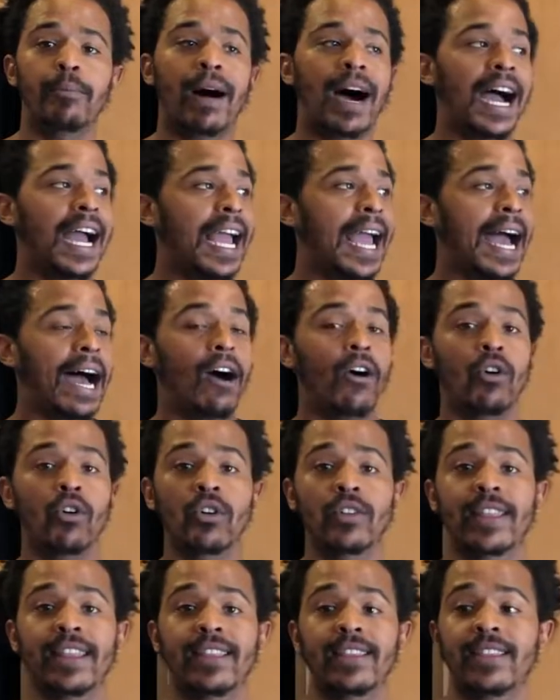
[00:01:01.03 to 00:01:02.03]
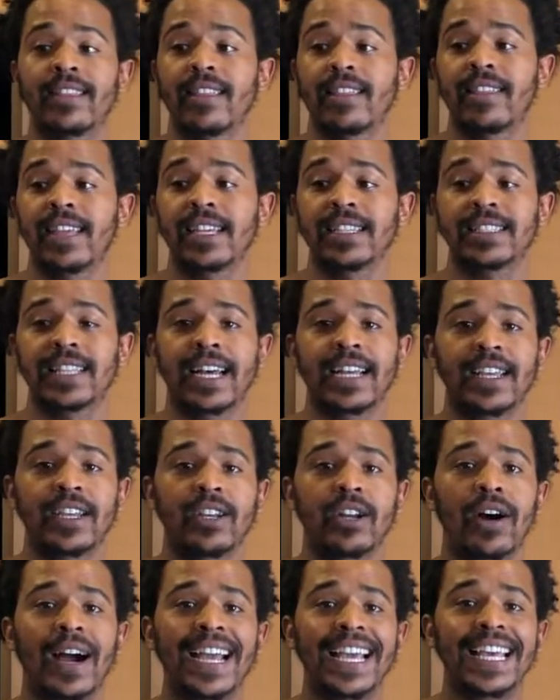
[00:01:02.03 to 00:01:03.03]
buy out, or the things that
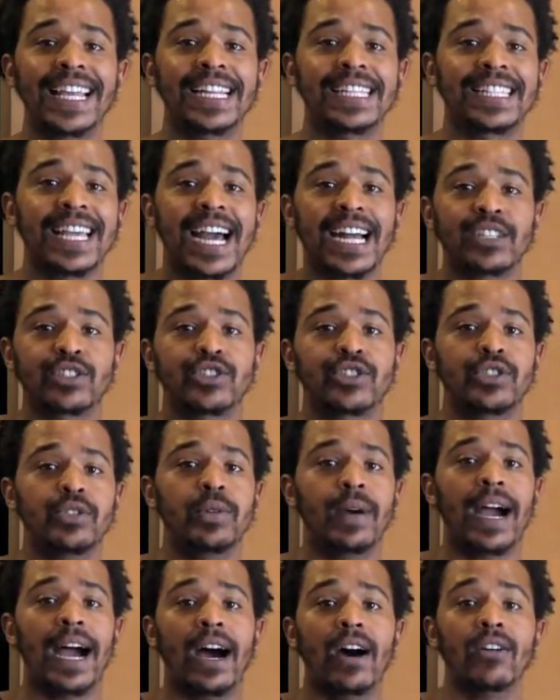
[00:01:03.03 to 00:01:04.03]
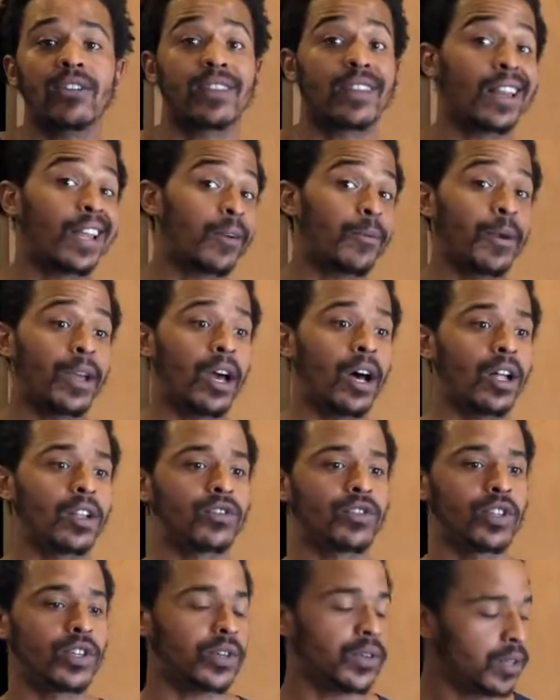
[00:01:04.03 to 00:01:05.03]
I get attached to out, like we all
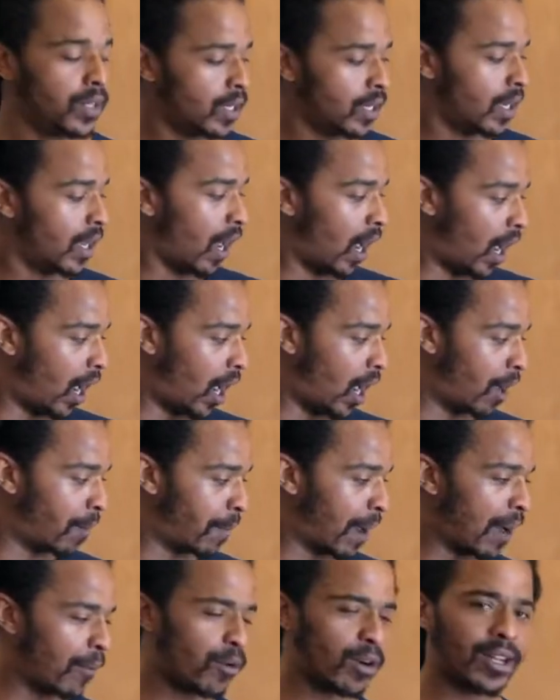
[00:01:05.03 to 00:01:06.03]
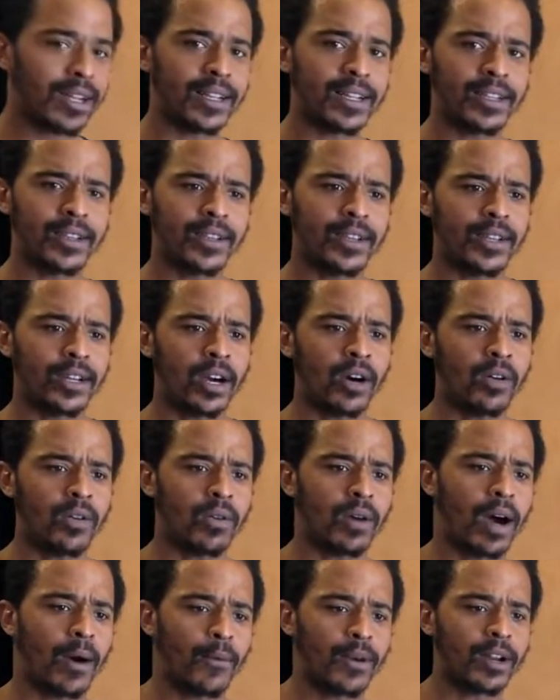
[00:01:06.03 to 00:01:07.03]
do. I want
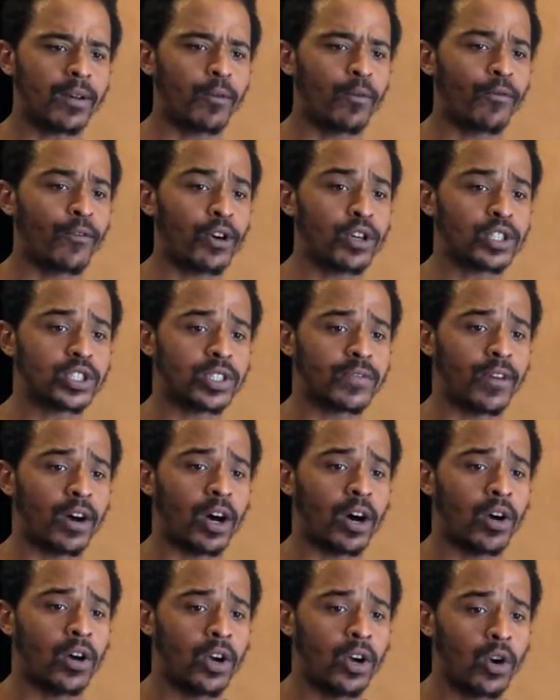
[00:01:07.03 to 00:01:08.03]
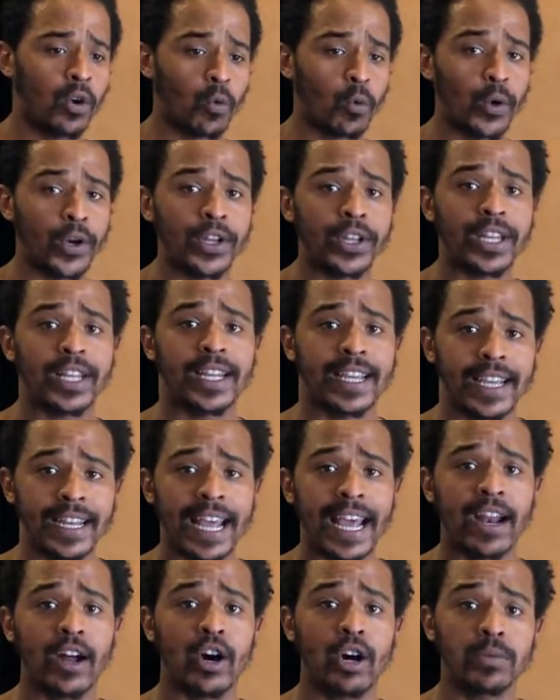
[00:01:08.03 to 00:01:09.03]
to first of all reel it in
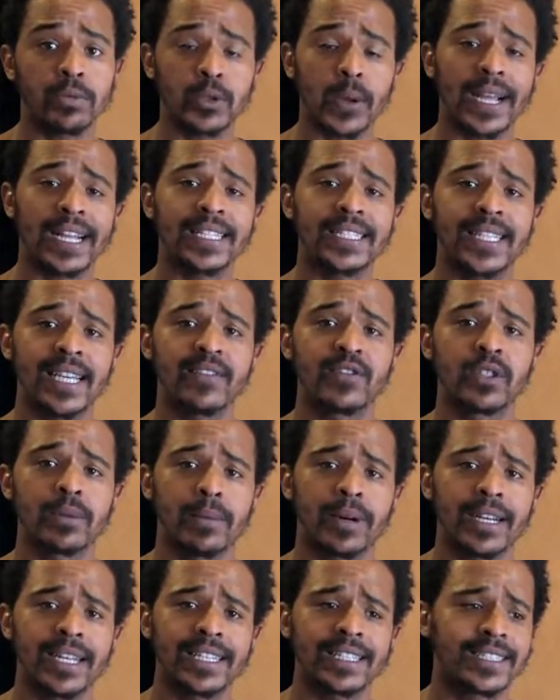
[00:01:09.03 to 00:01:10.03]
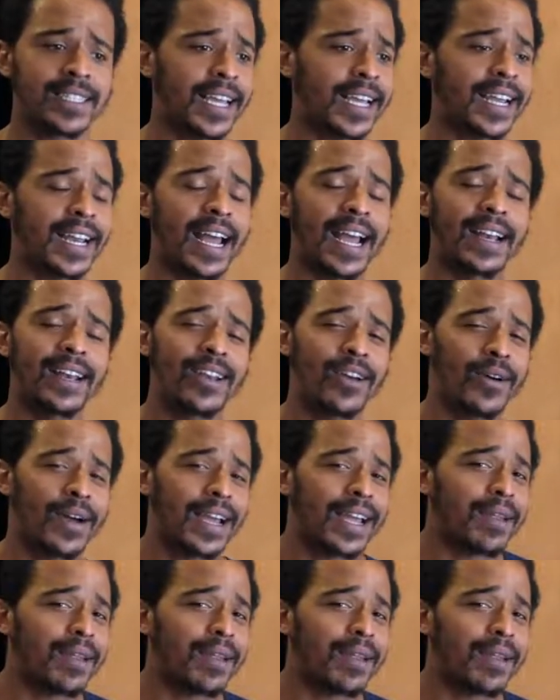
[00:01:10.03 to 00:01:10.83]
at home so I can save some money, and second, I know I